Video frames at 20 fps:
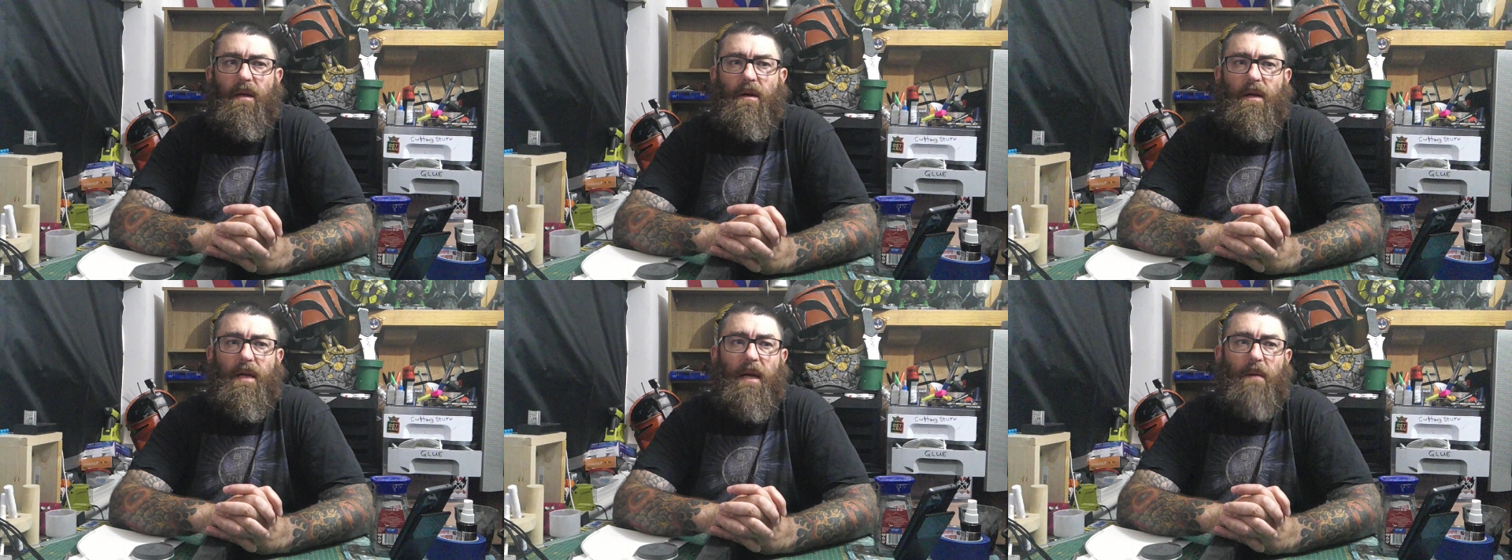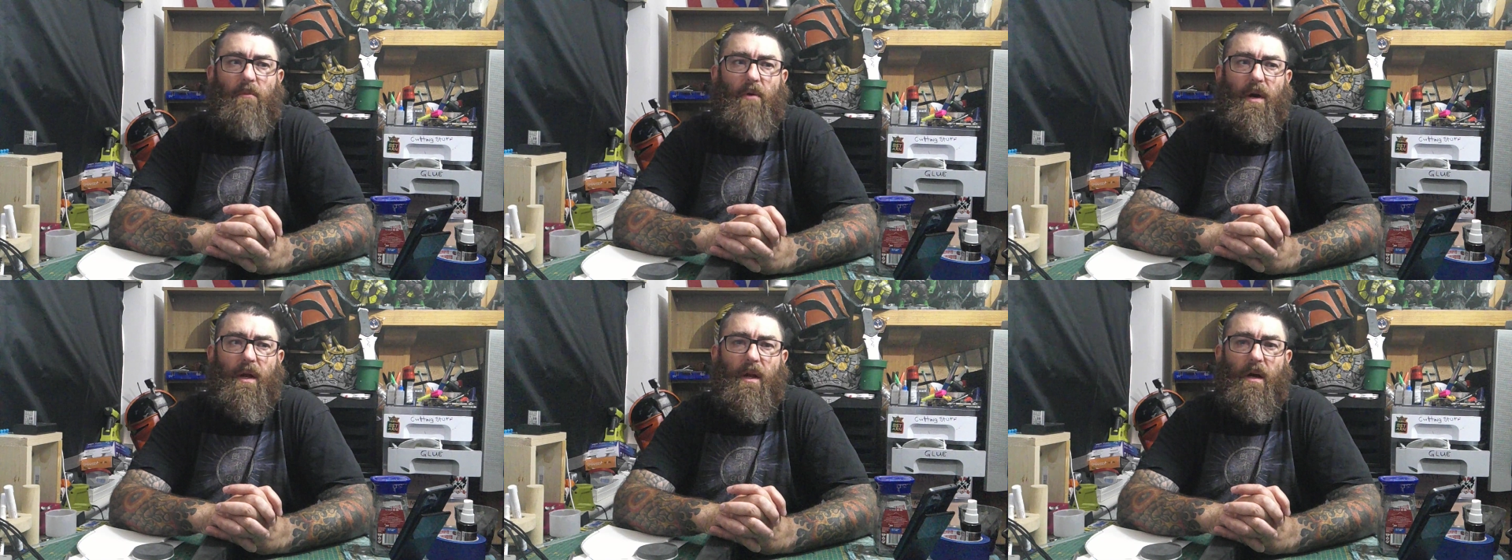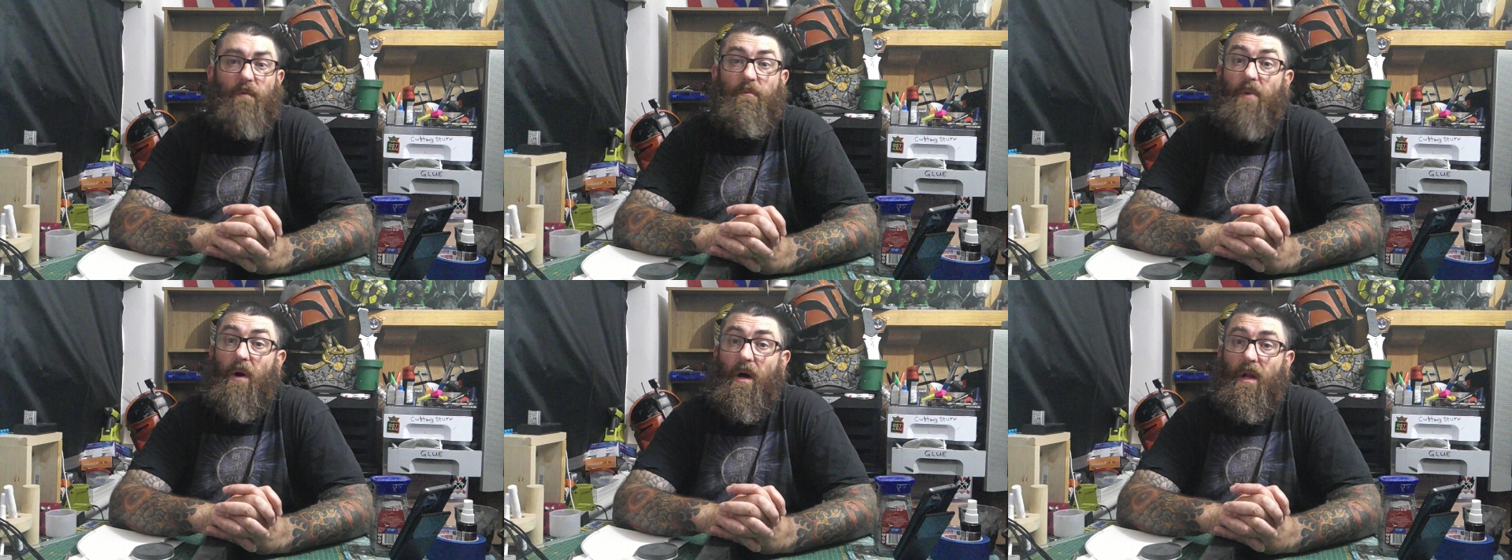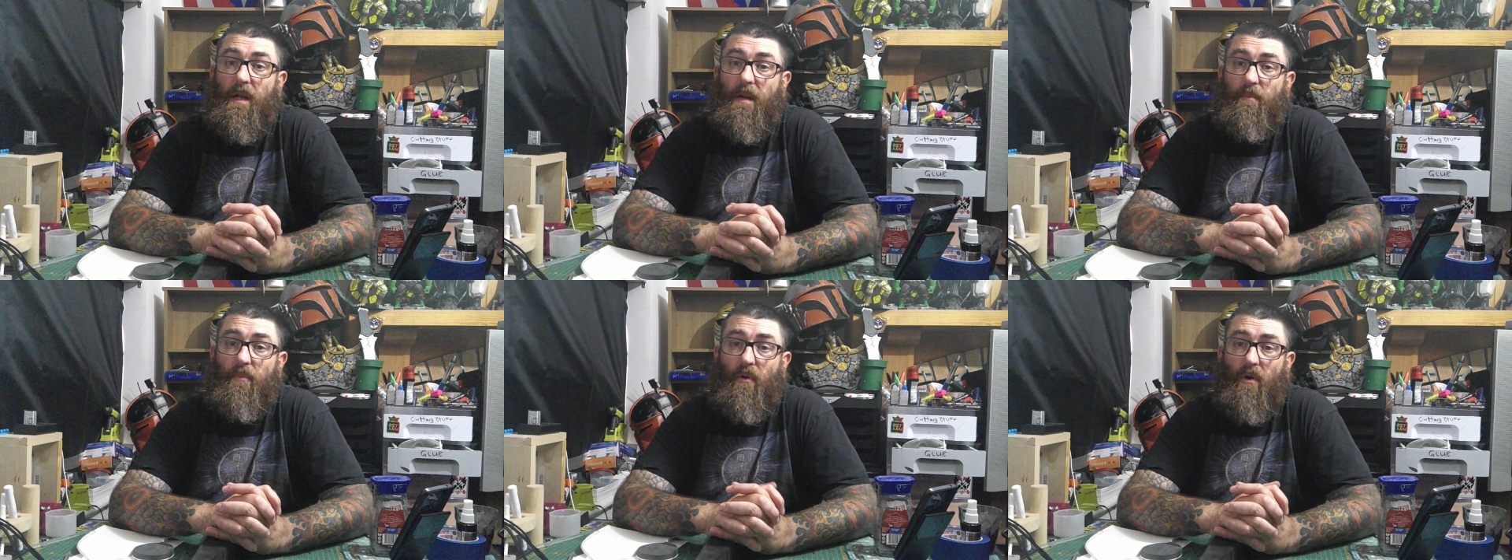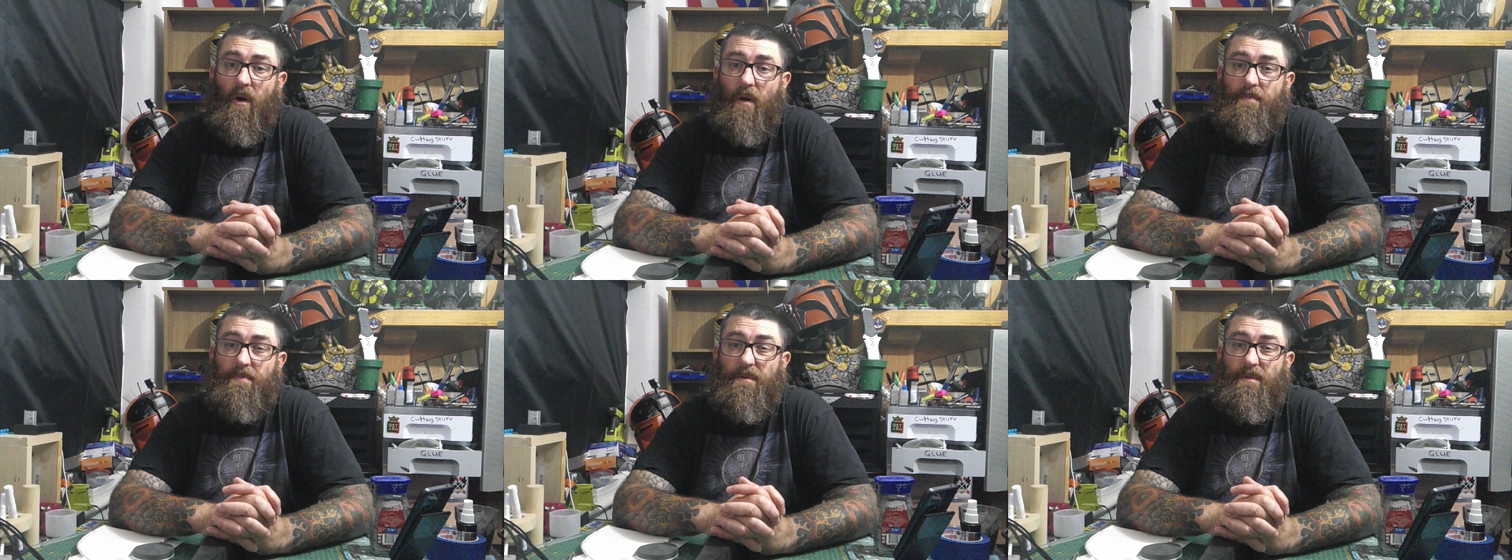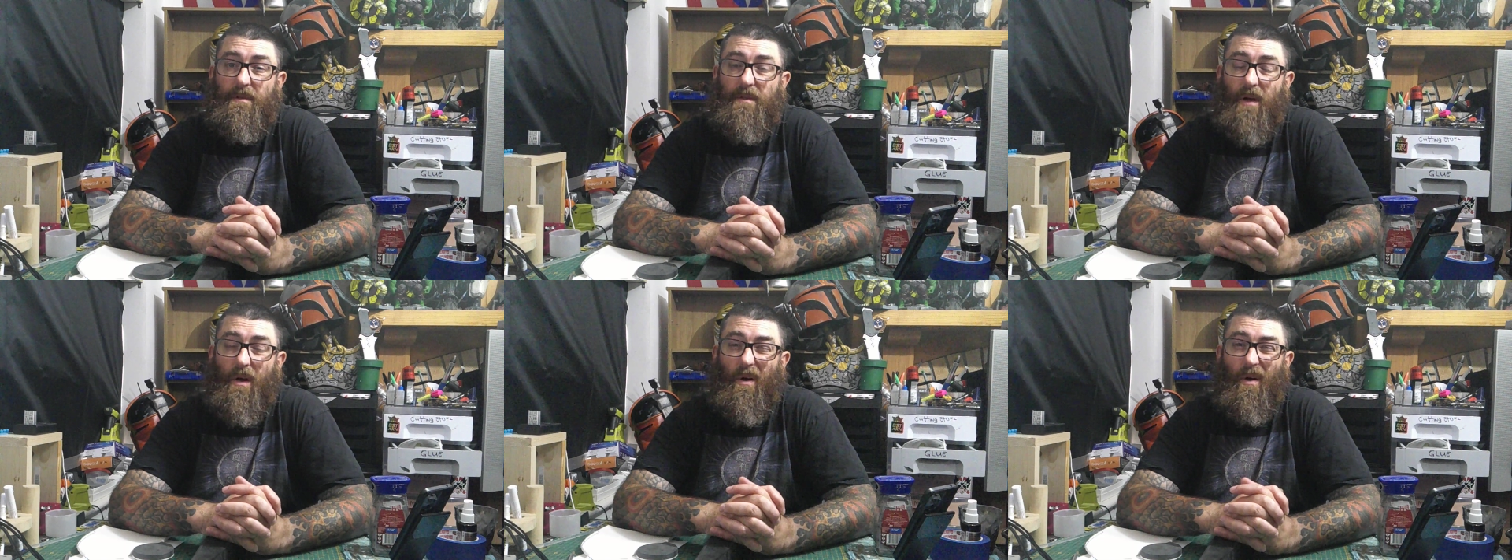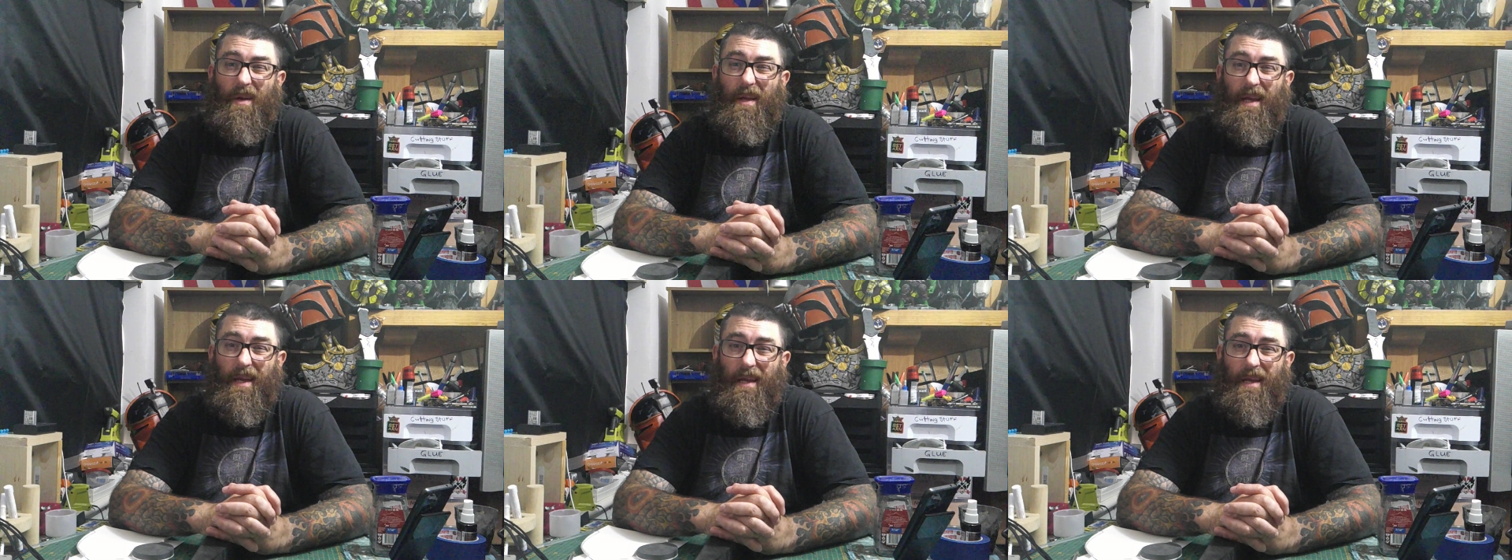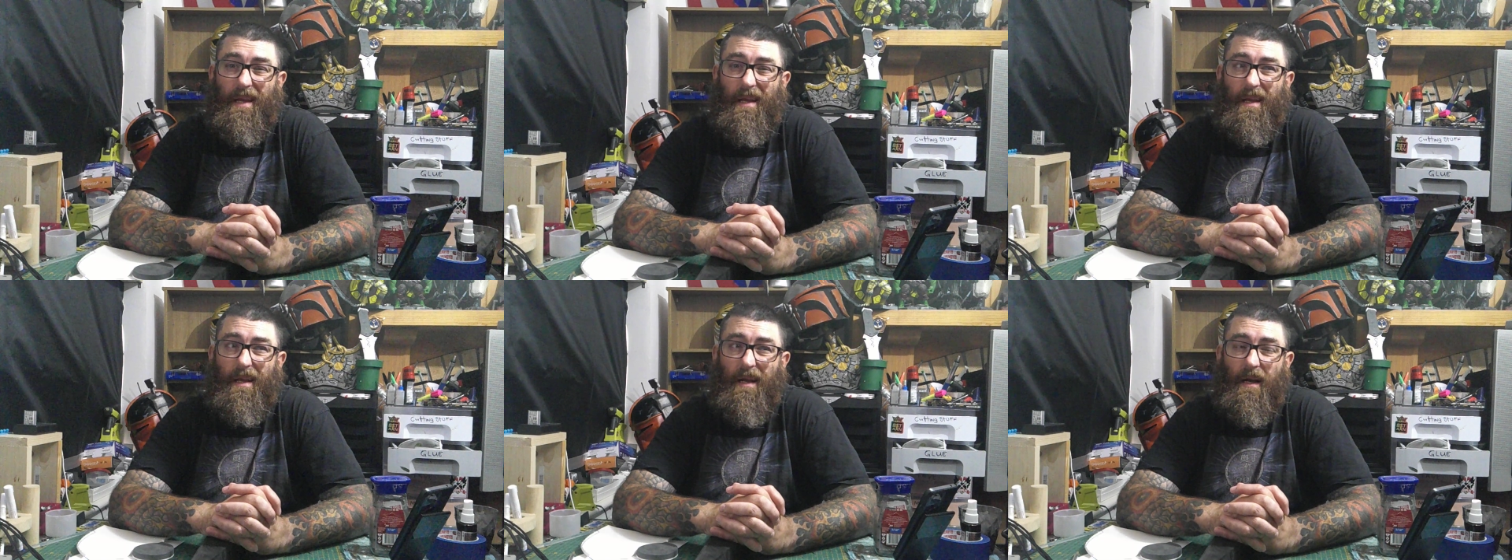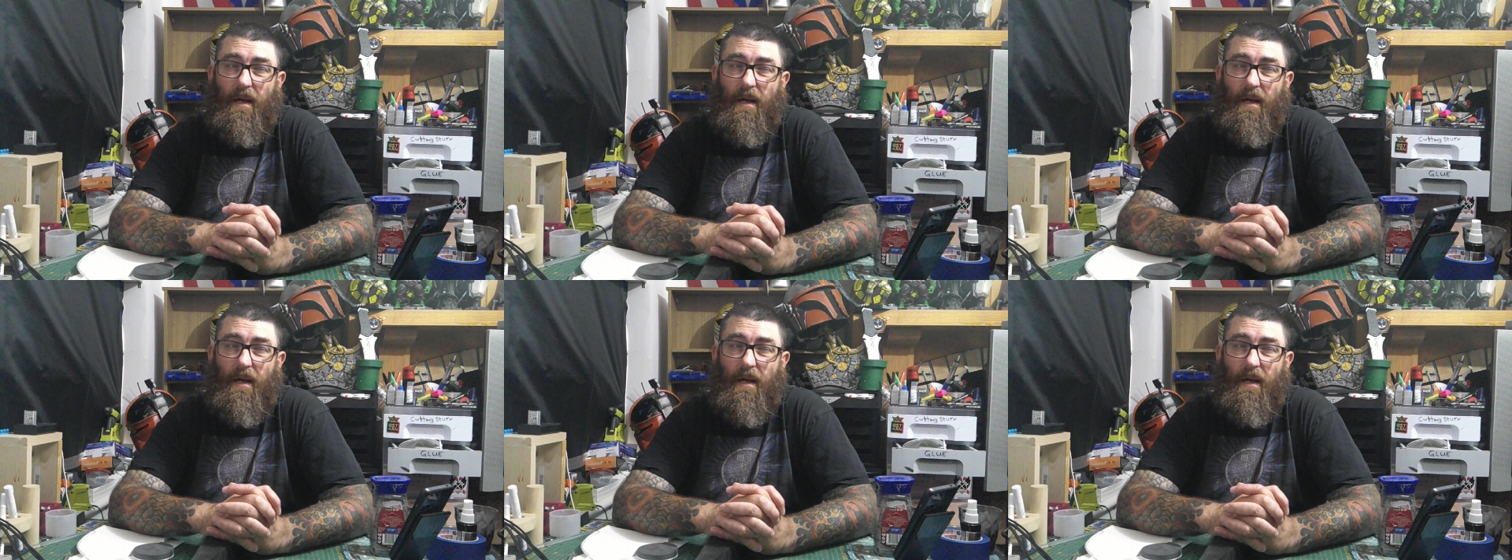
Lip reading: I get mine off polyprops.ie.